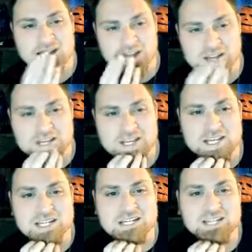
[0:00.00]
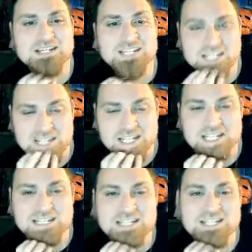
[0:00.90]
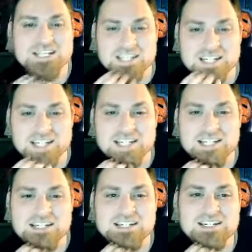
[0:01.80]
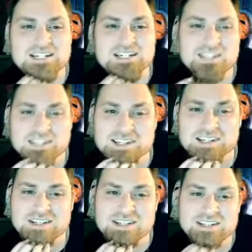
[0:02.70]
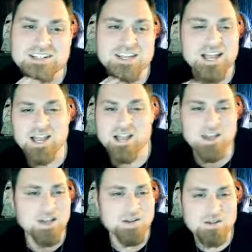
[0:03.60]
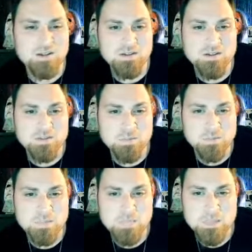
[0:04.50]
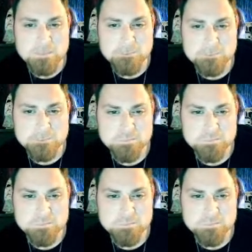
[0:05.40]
like, I think me and Jason are in the same boat on that one. Like, that's the guy from Big Trouble in Little